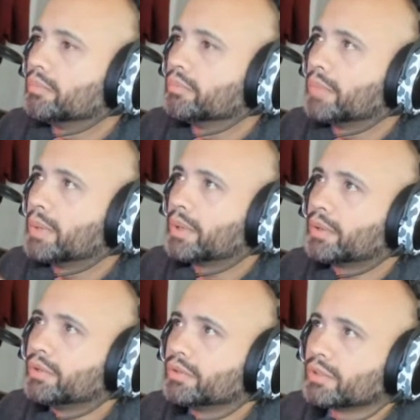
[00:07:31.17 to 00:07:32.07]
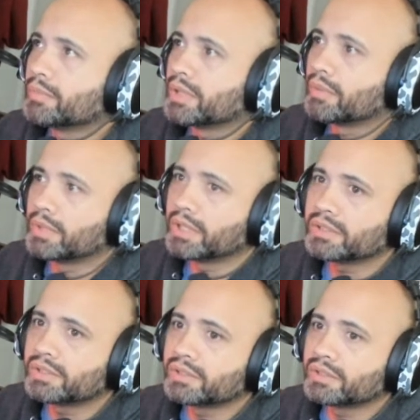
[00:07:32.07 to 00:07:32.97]
Maybe I'll use some on the
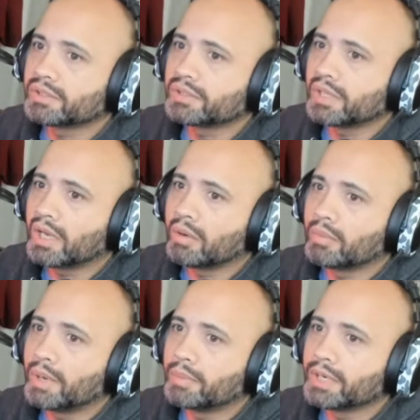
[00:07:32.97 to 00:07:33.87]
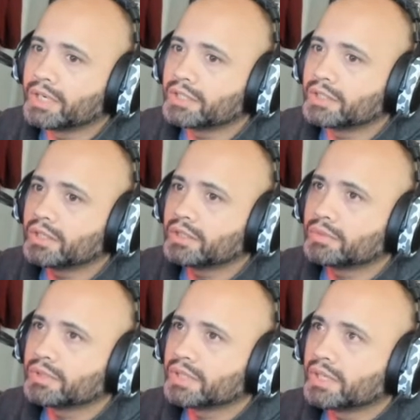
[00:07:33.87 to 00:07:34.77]
Blitz to see how Abomination does.
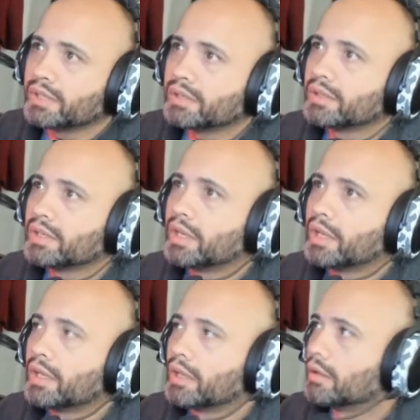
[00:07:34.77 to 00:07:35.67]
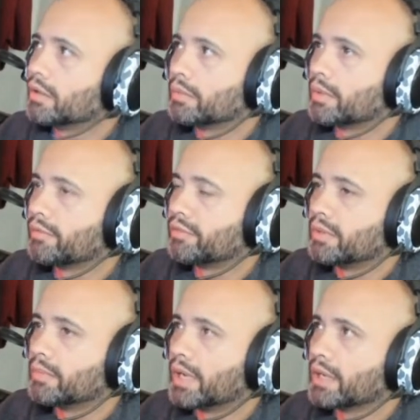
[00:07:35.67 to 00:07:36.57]
What is that? Oh, they want
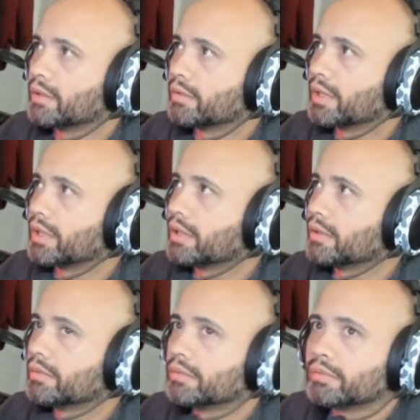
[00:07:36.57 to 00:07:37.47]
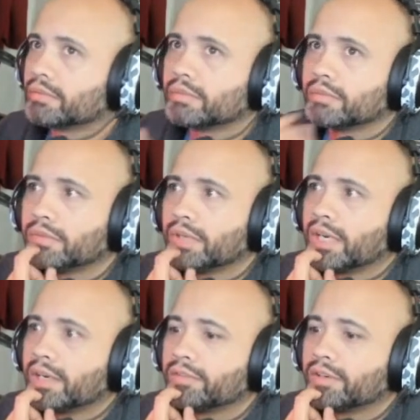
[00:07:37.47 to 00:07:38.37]
feedback. No, thank you. Not
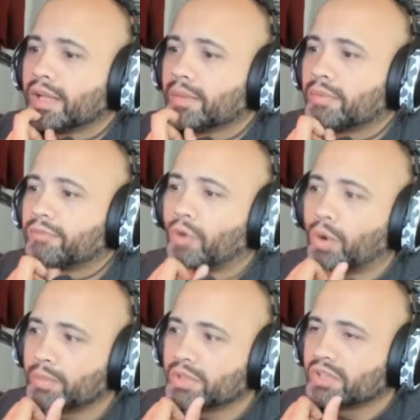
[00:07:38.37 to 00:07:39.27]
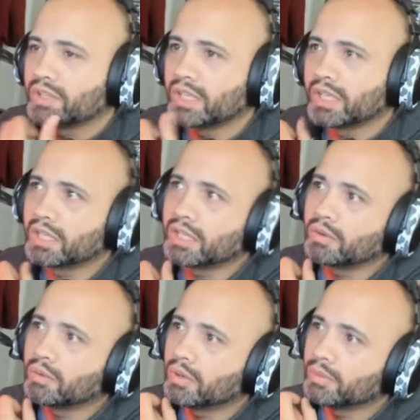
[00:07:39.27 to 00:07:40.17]
after that performance on the Elite
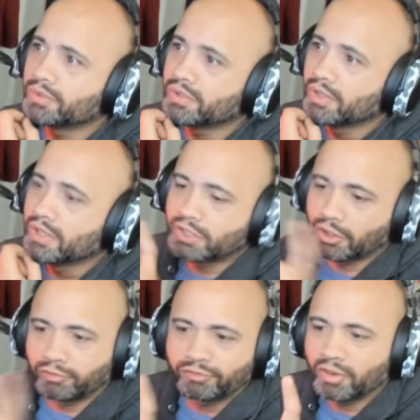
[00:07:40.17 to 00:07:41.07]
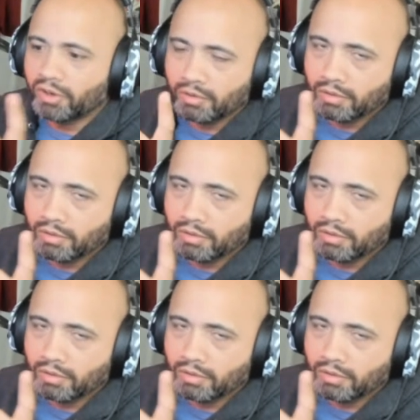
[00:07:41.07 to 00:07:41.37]
Orbs. It's your fault.